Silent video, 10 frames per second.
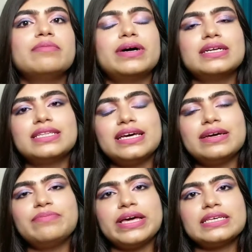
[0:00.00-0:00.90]
but
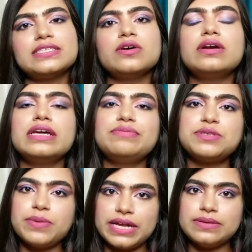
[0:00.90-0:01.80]
they makes your
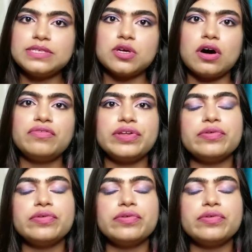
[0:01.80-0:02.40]
lips very soft.